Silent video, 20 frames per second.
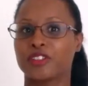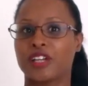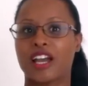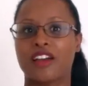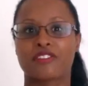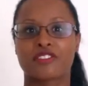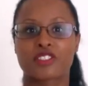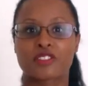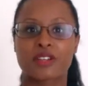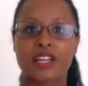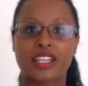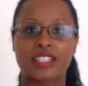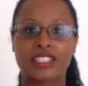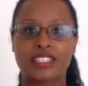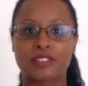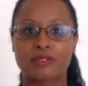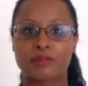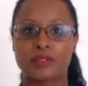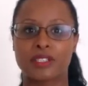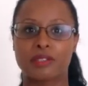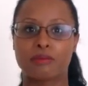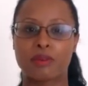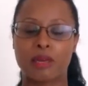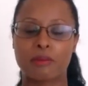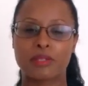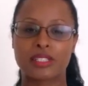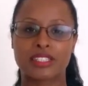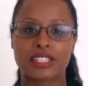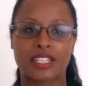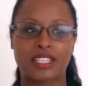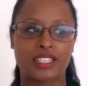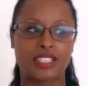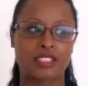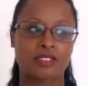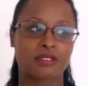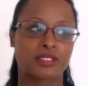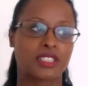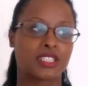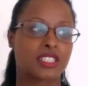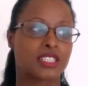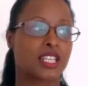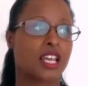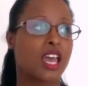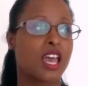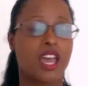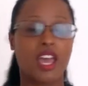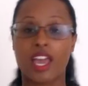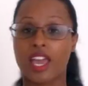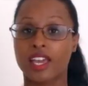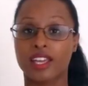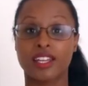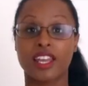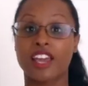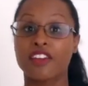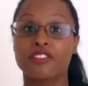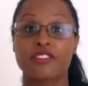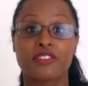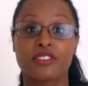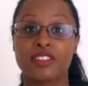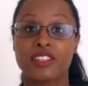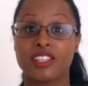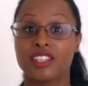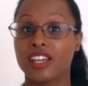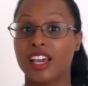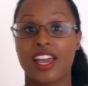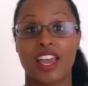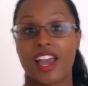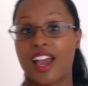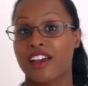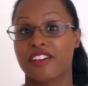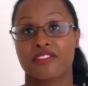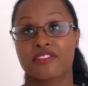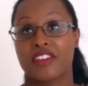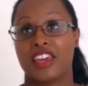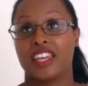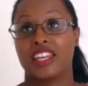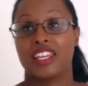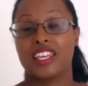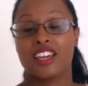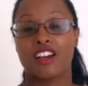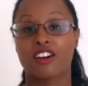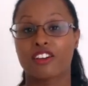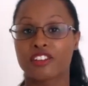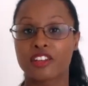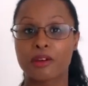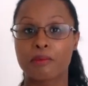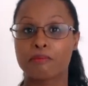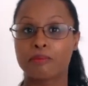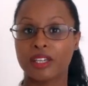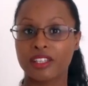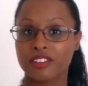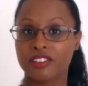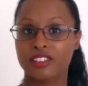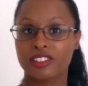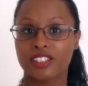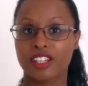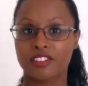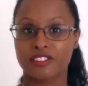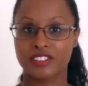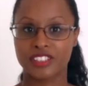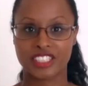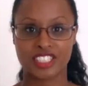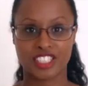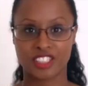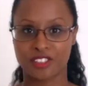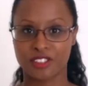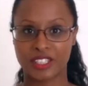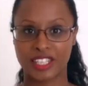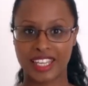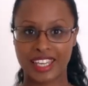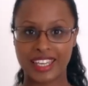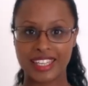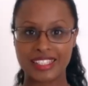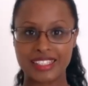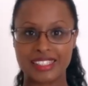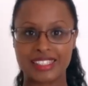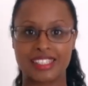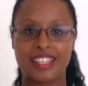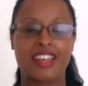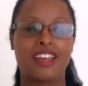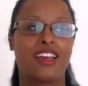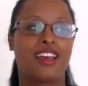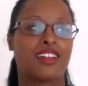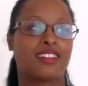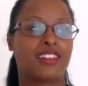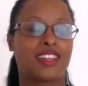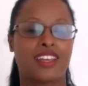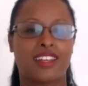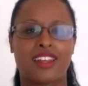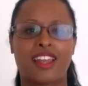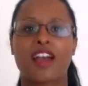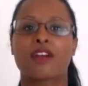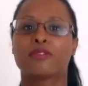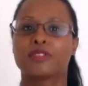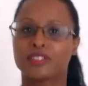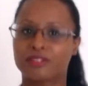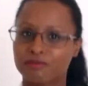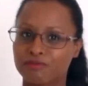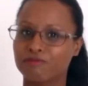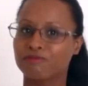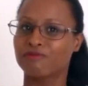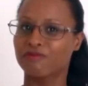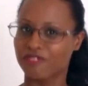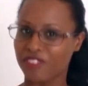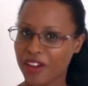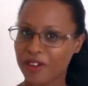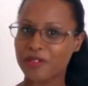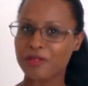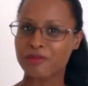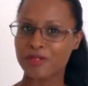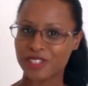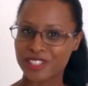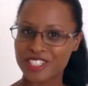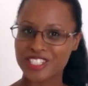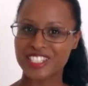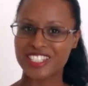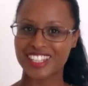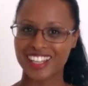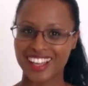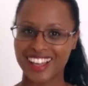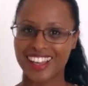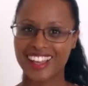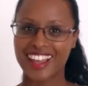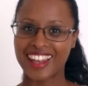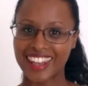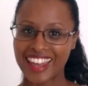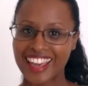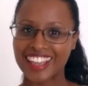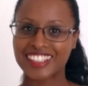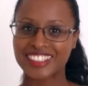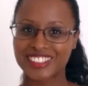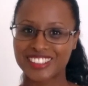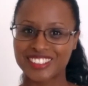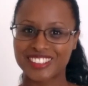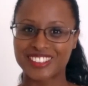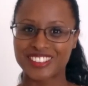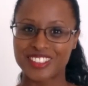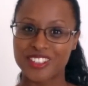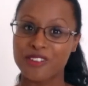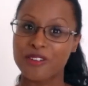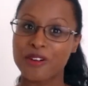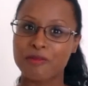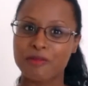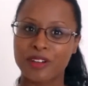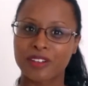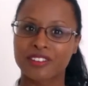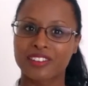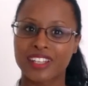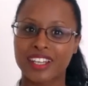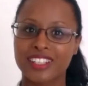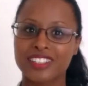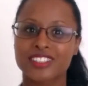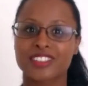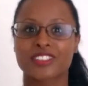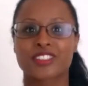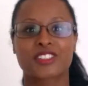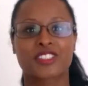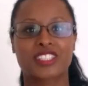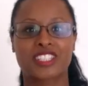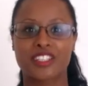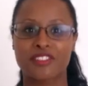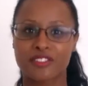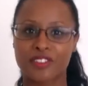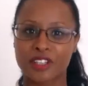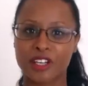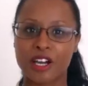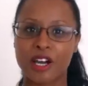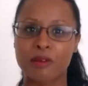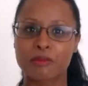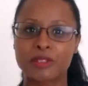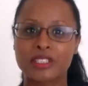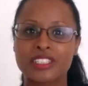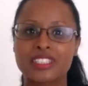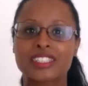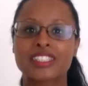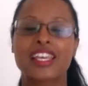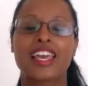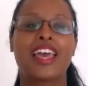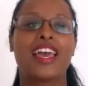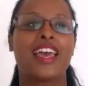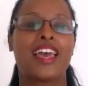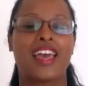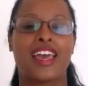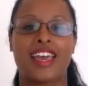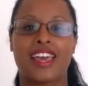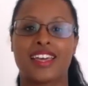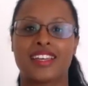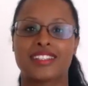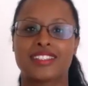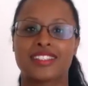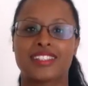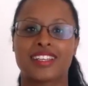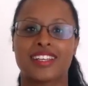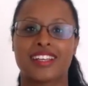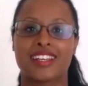have tried it with baby sign language, and if you have any other method of teaching your kids, then I would very much like to know about that. So just leave the comments, and